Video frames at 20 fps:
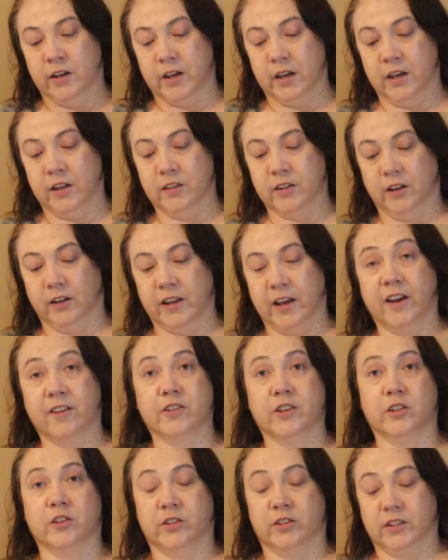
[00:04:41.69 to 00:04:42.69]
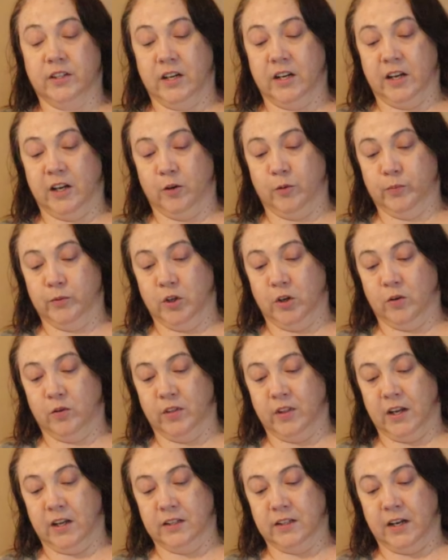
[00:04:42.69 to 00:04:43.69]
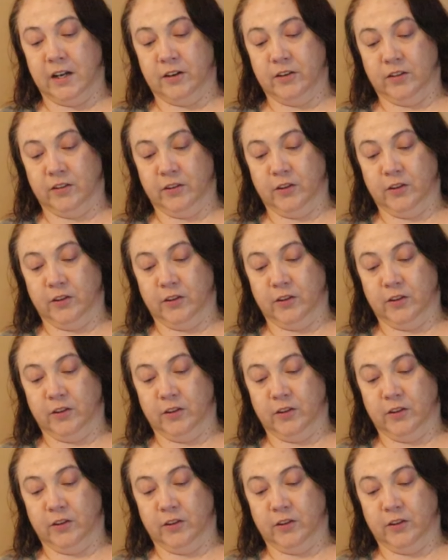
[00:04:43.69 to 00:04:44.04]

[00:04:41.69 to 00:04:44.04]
and the lavender is going to help tone that down